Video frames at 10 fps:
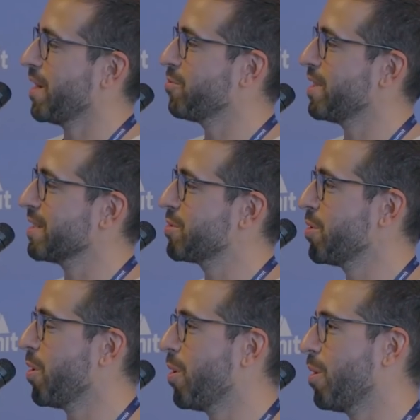I would like to
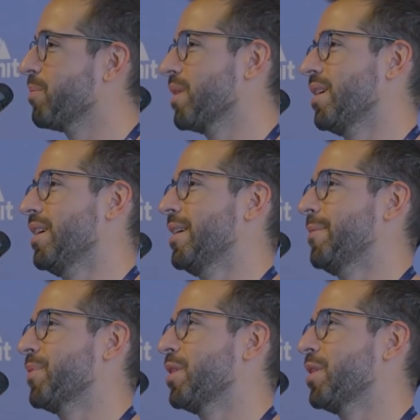know Um,